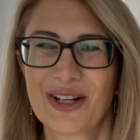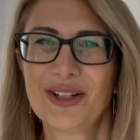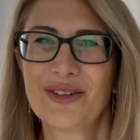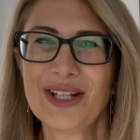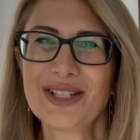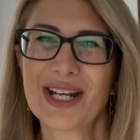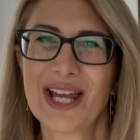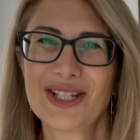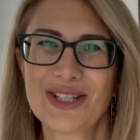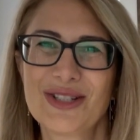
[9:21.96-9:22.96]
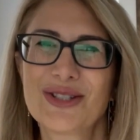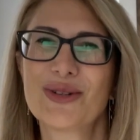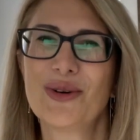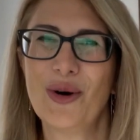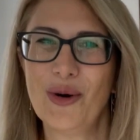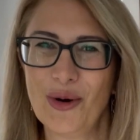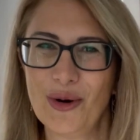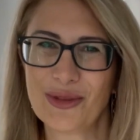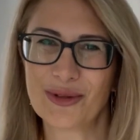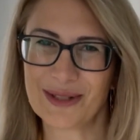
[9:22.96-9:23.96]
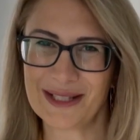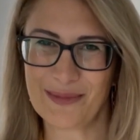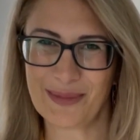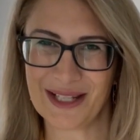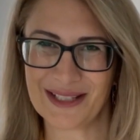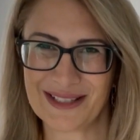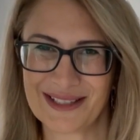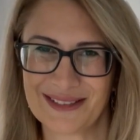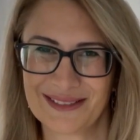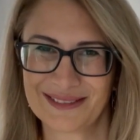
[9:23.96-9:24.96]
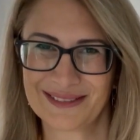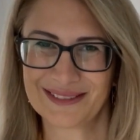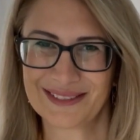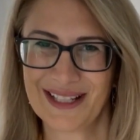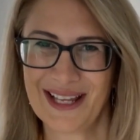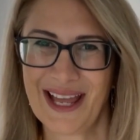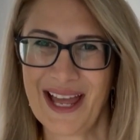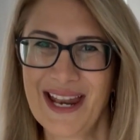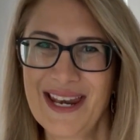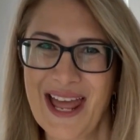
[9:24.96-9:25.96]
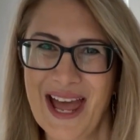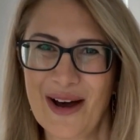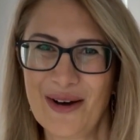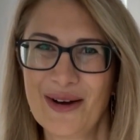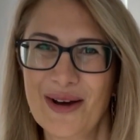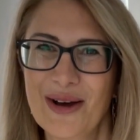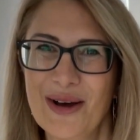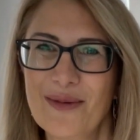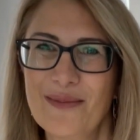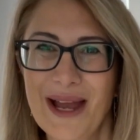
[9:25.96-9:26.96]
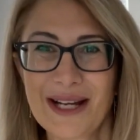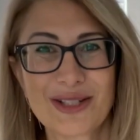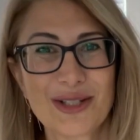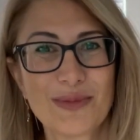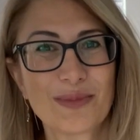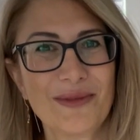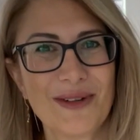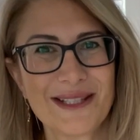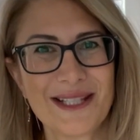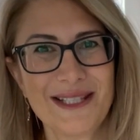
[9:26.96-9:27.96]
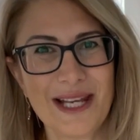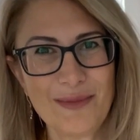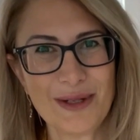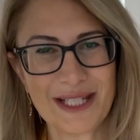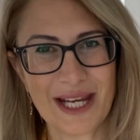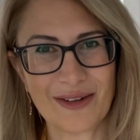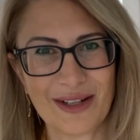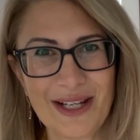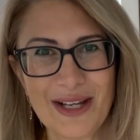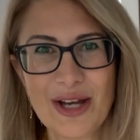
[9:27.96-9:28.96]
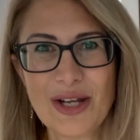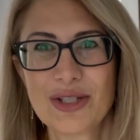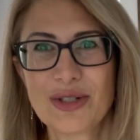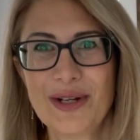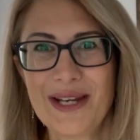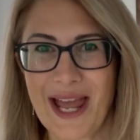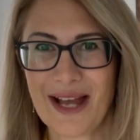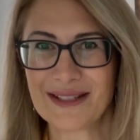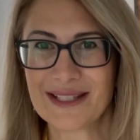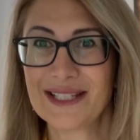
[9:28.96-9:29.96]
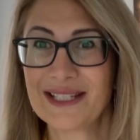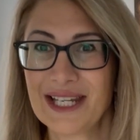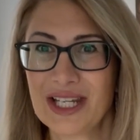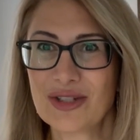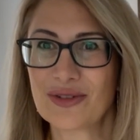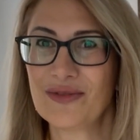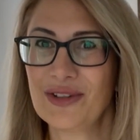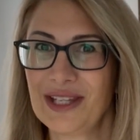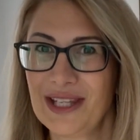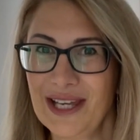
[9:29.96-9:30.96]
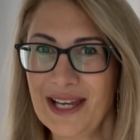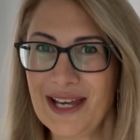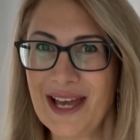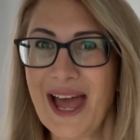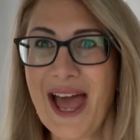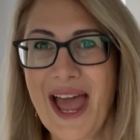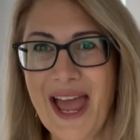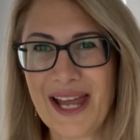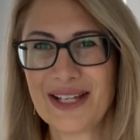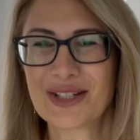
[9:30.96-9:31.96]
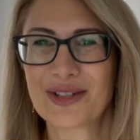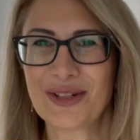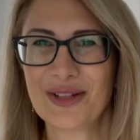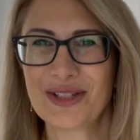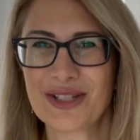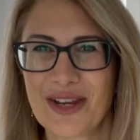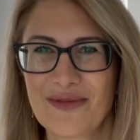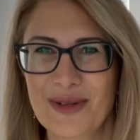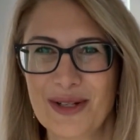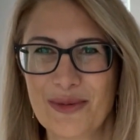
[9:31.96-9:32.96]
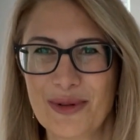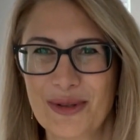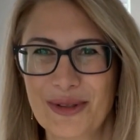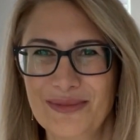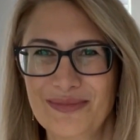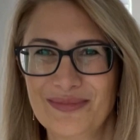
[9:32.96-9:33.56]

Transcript: Congratulations to all the recipients. And now, back to Professor Deborah Terry to announce the Teacher of the Year and Career Achievement Award.